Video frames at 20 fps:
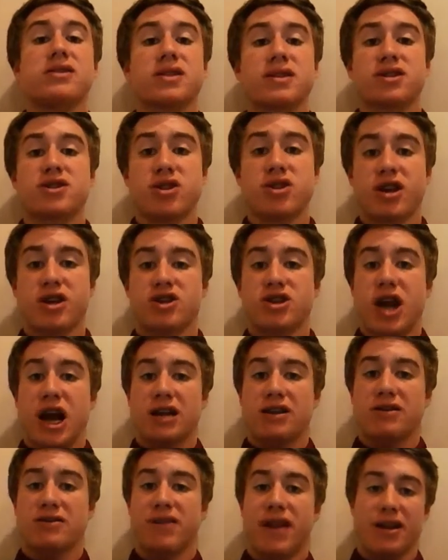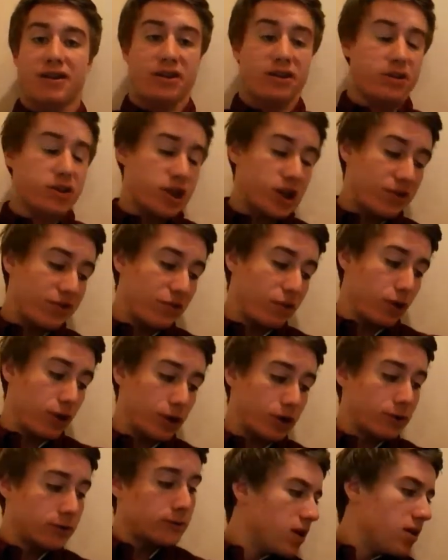Exchange Act of
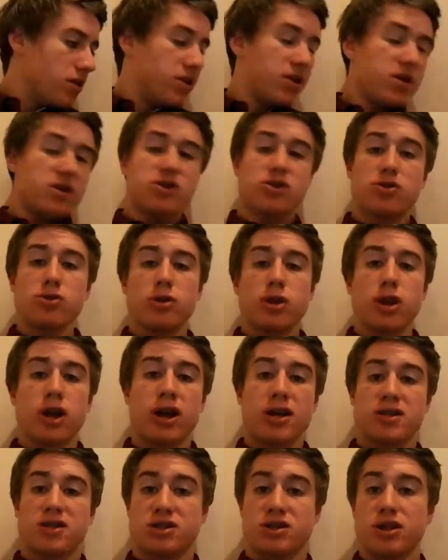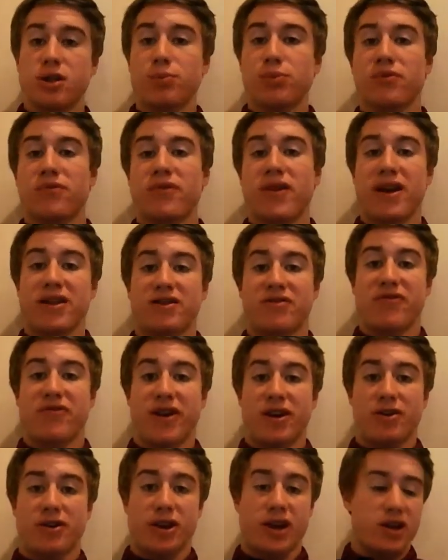1934. These two laws still provide the
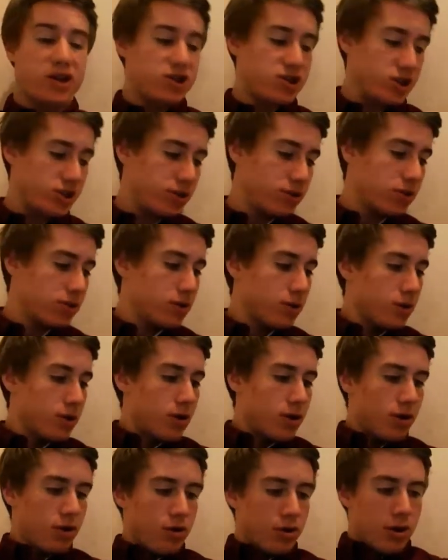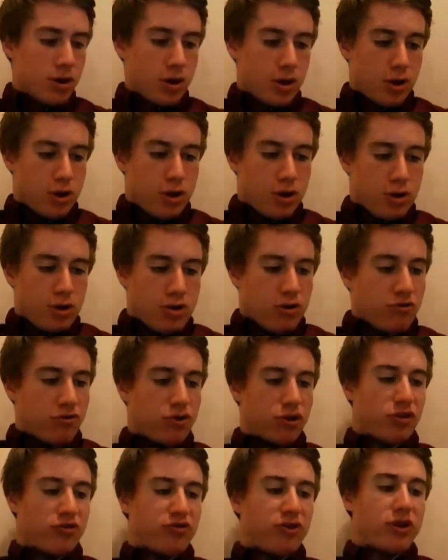foundation
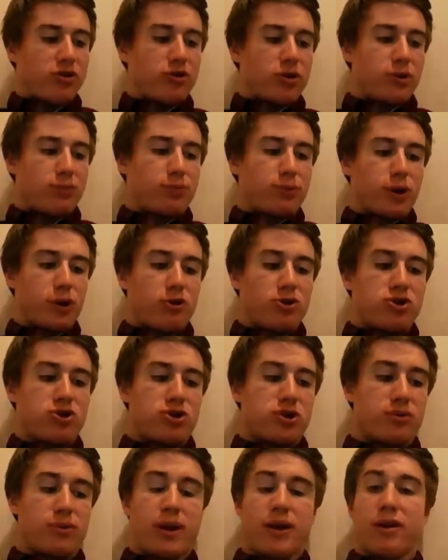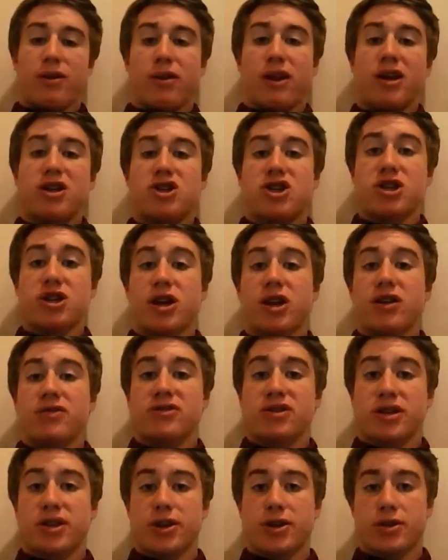for the federal approach to the regulation of
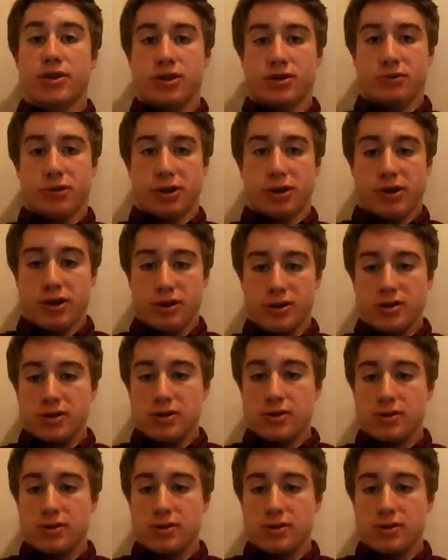securities markets.